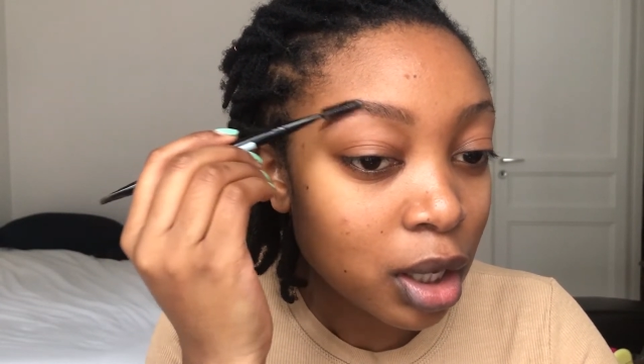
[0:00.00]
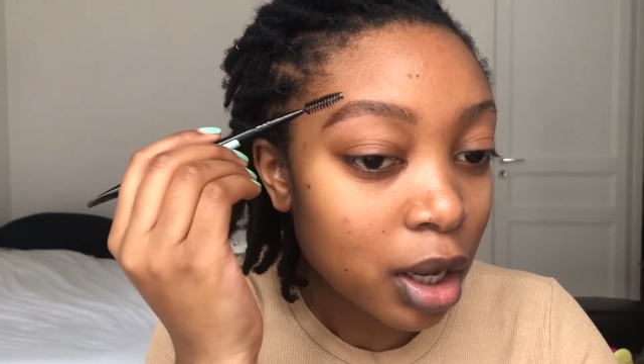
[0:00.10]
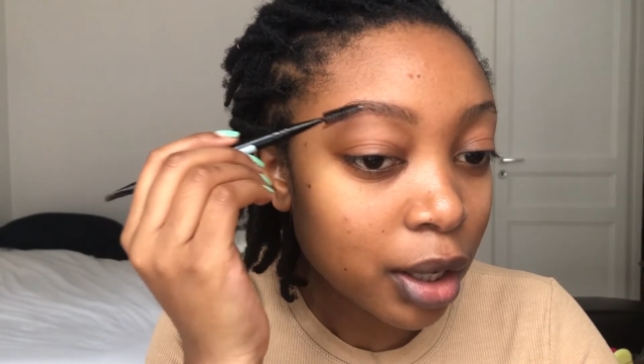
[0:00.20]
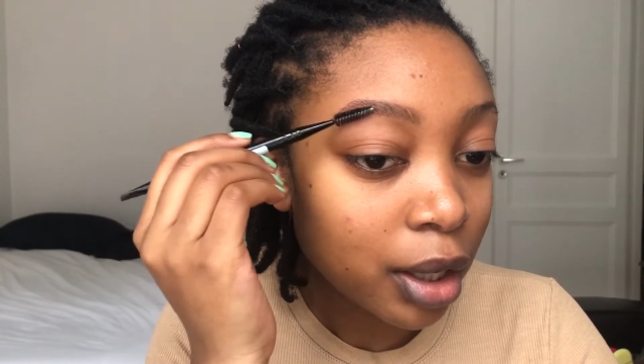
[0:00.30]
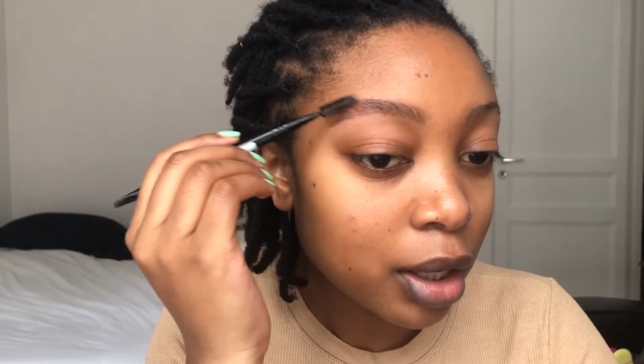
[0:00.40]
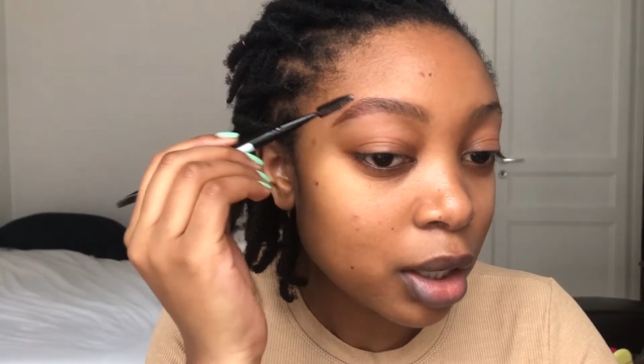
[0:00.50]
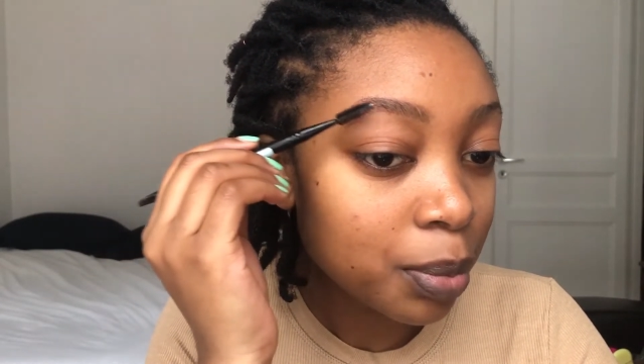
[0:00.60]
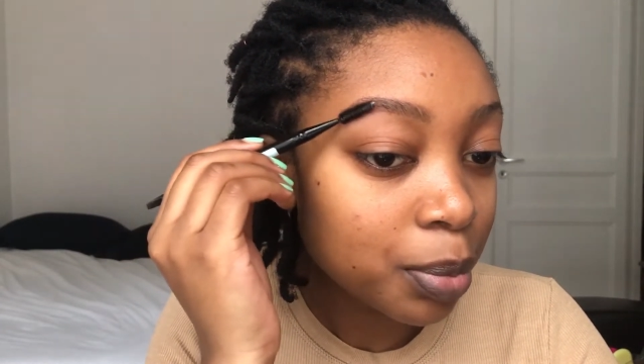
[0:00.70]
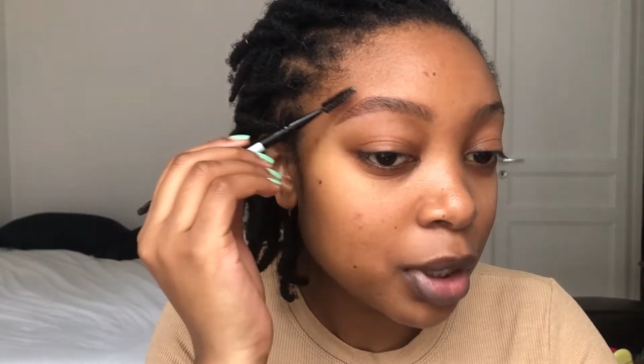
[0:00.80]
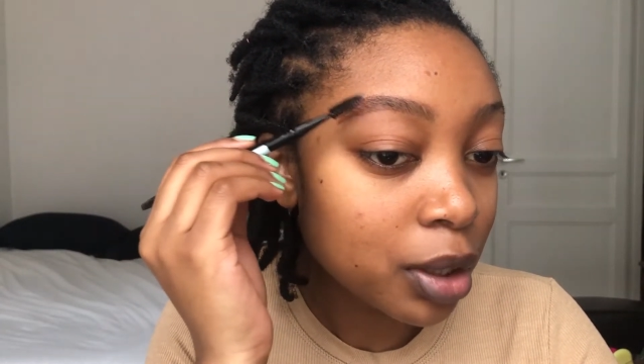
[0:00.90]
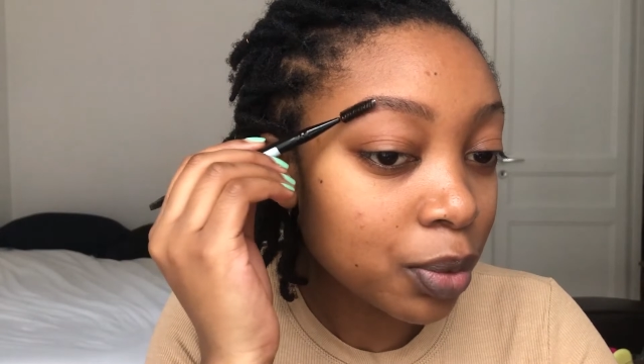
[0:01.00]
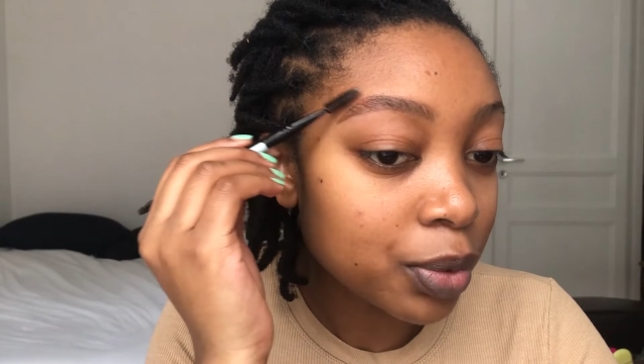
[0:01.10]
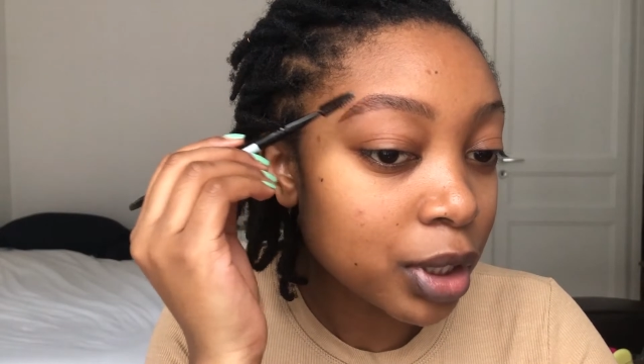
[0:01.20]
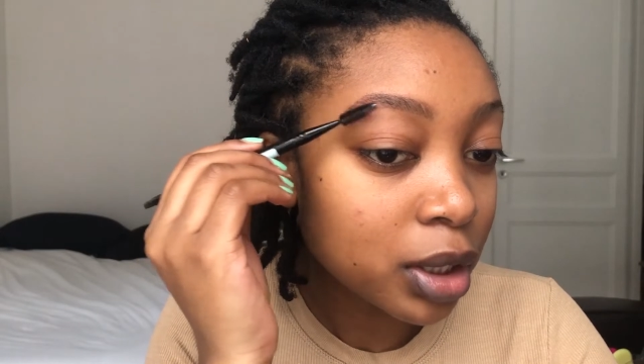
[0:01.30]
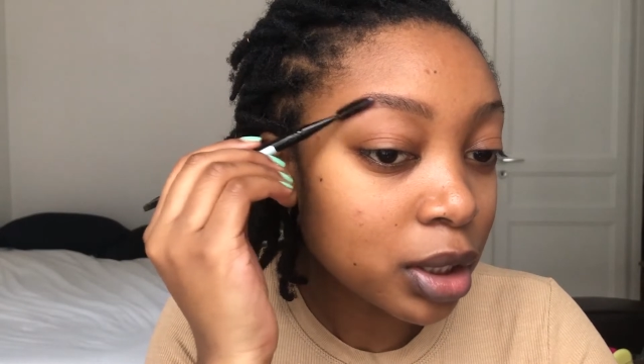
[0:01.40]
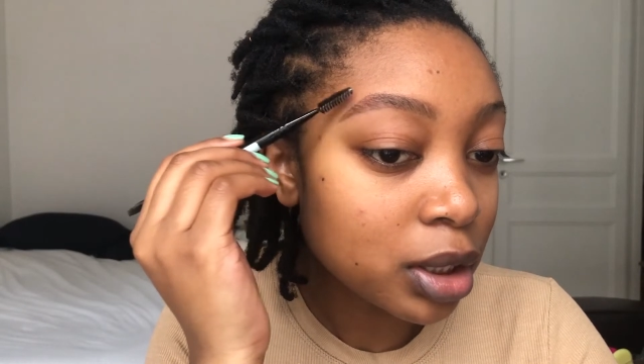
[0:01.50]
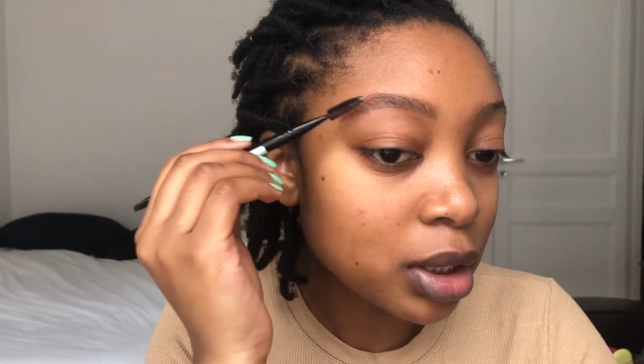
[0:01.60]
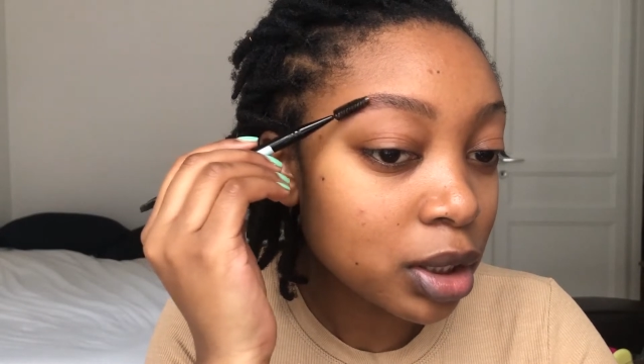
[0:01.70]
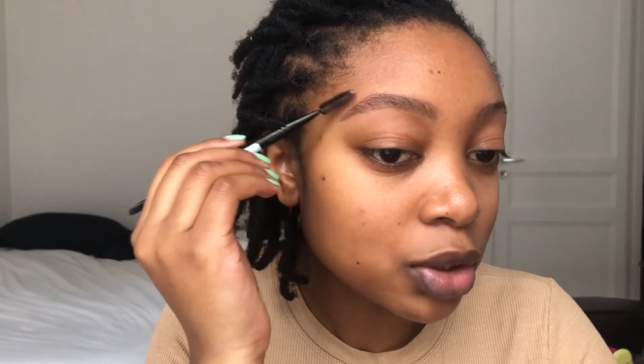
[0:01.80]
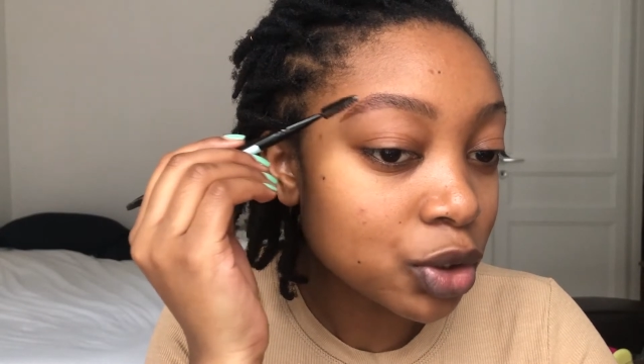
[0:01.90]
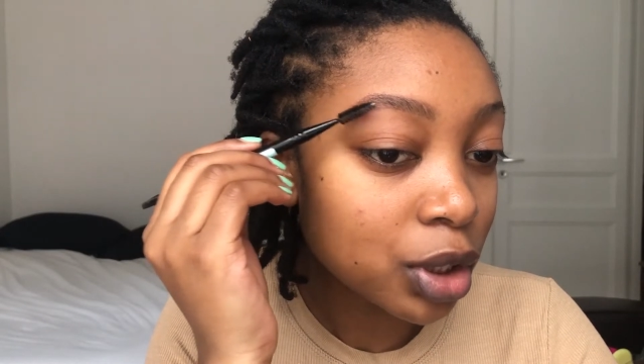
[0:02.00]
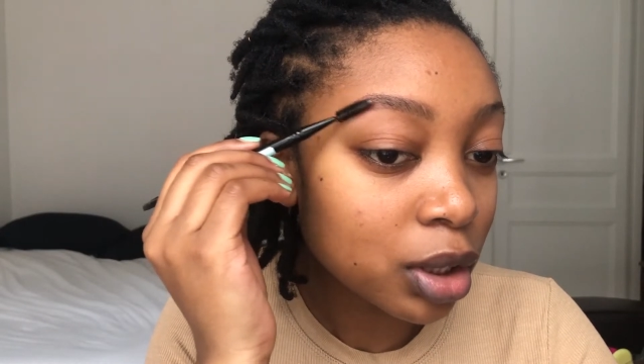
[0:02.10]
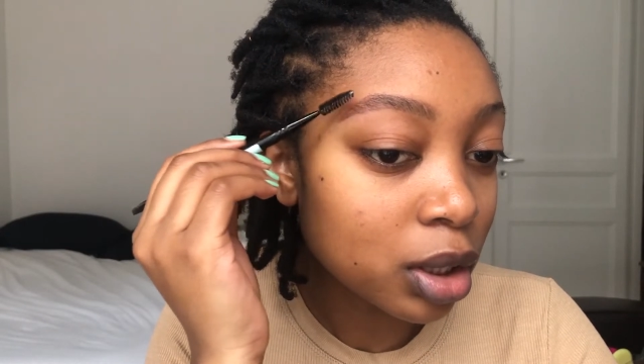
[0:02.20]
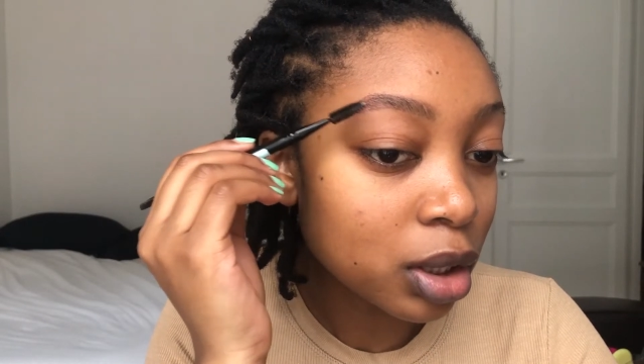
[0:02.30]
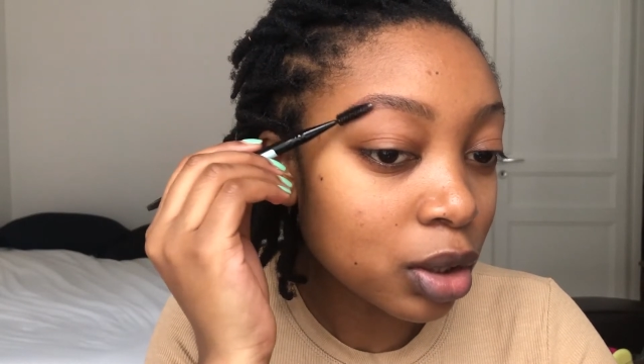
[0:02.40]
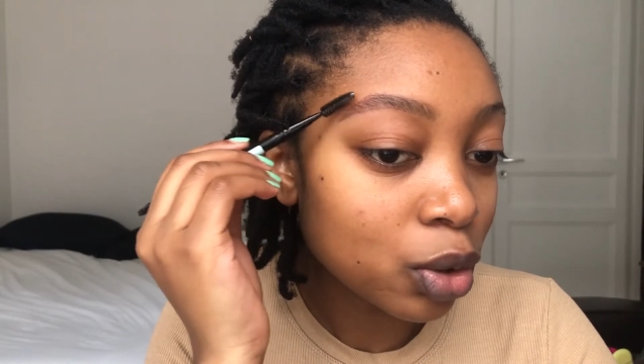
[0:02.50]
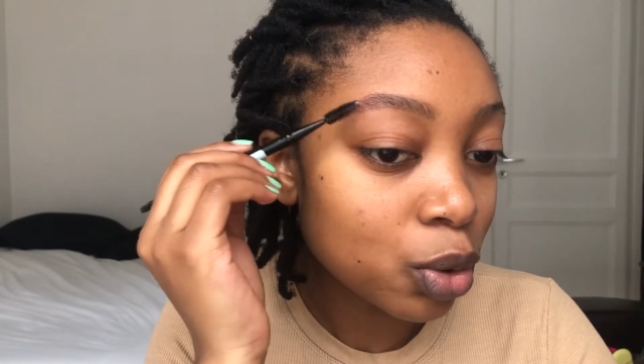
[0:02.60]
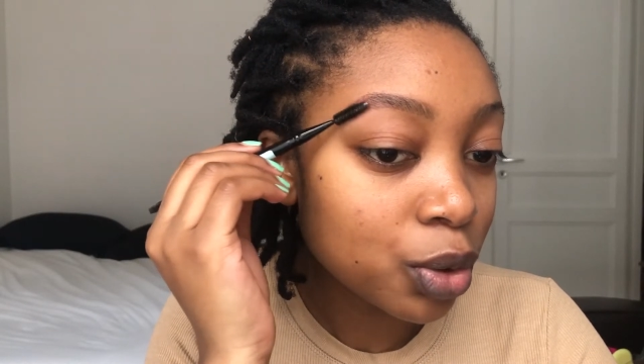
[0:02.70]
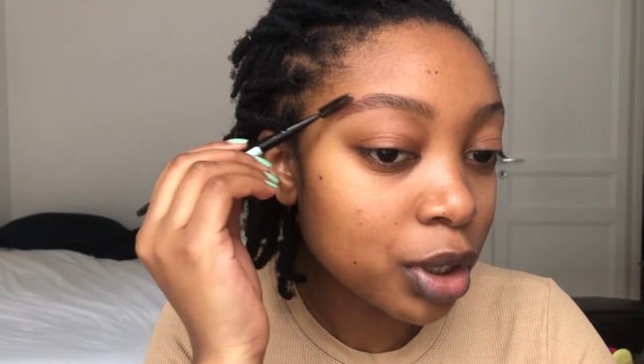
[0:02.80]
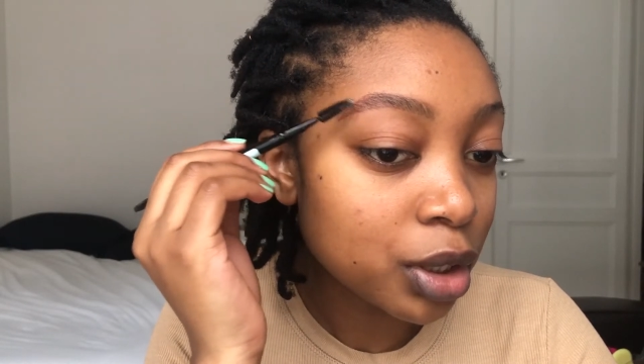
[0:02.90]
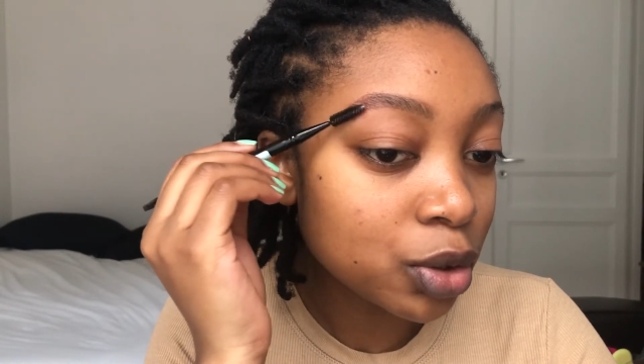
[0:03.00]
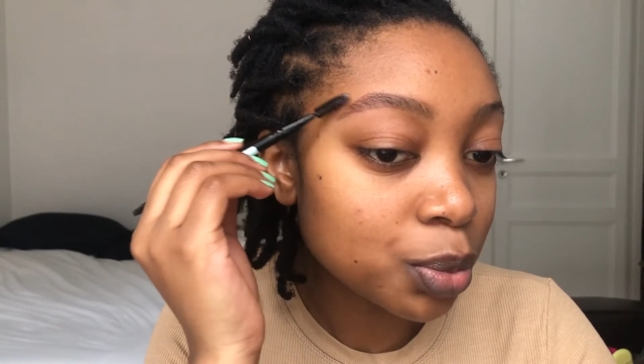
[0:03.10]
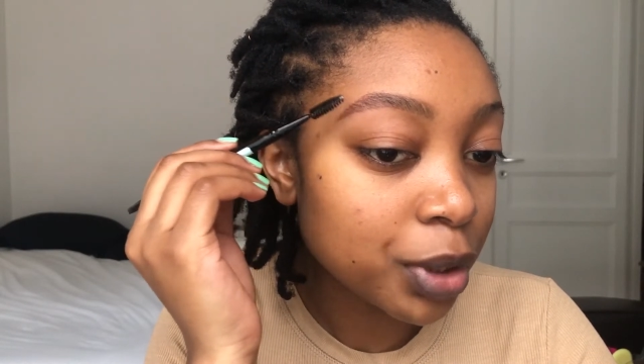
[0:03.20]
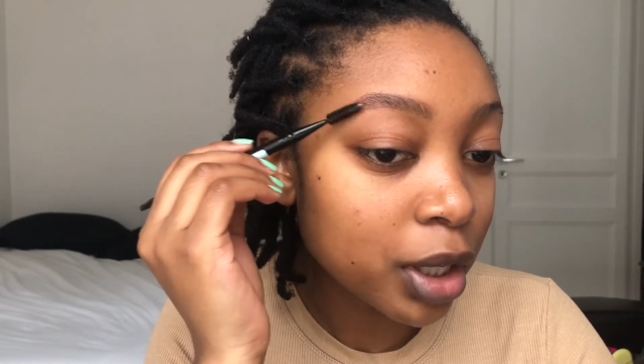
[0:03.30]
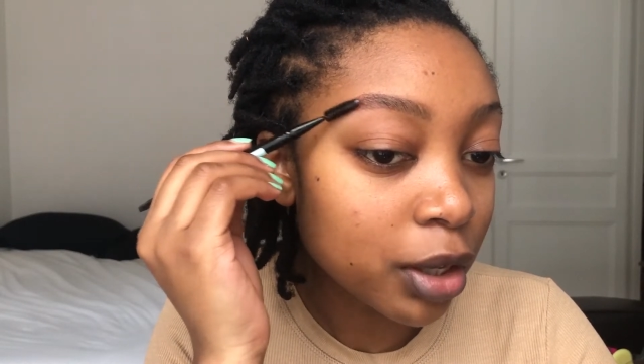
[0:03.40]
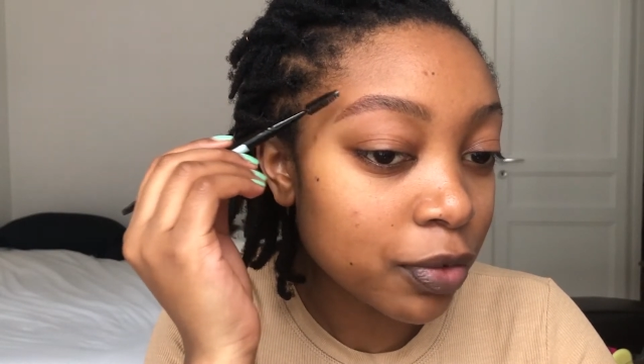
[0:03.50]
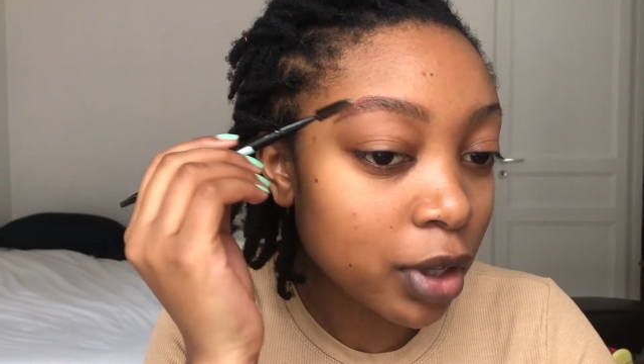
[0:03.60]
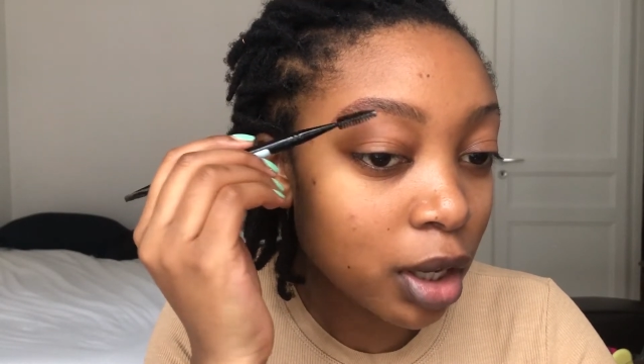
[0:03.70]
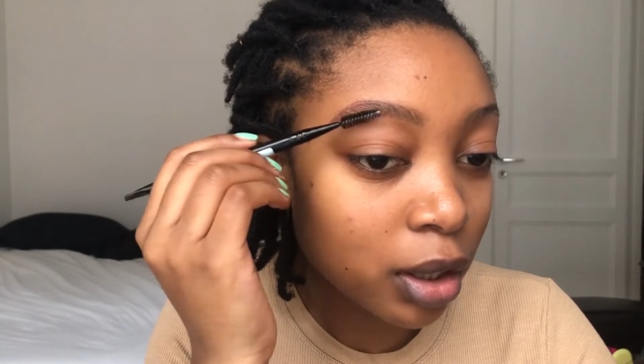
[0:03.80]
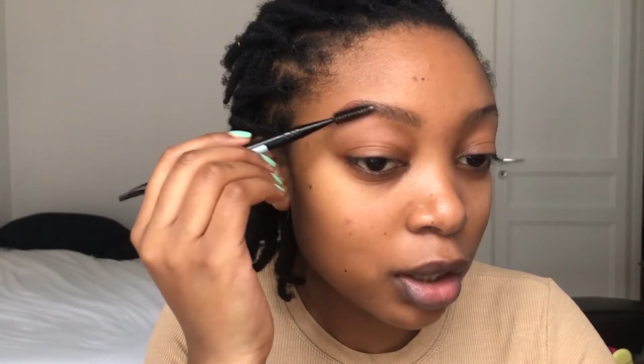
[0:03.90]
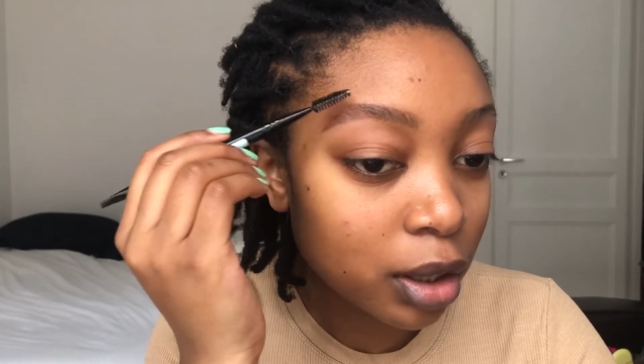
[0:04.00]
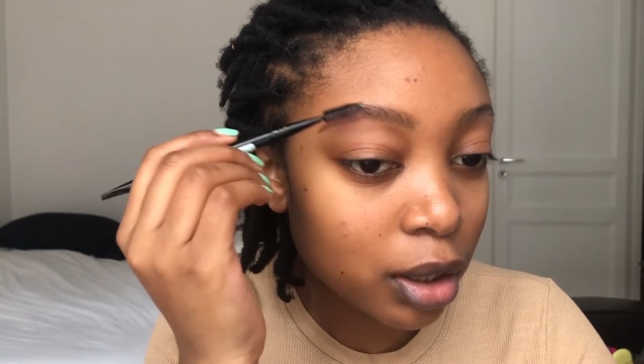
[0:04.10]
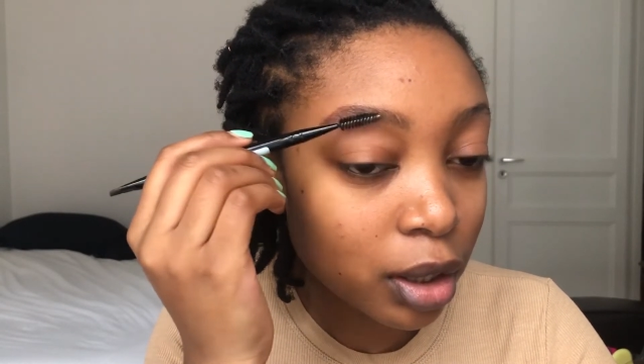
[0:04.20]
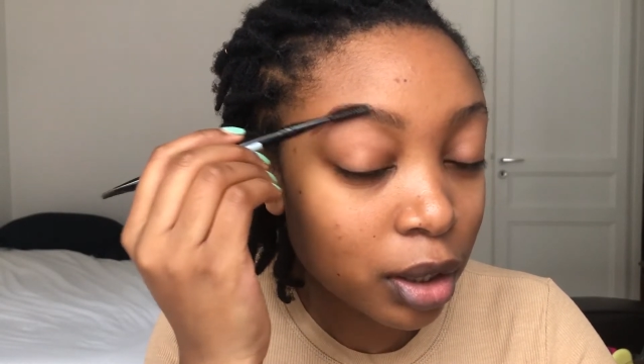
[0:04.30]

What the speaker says: Again, I'm being really gentle, no need to be heavy-handed.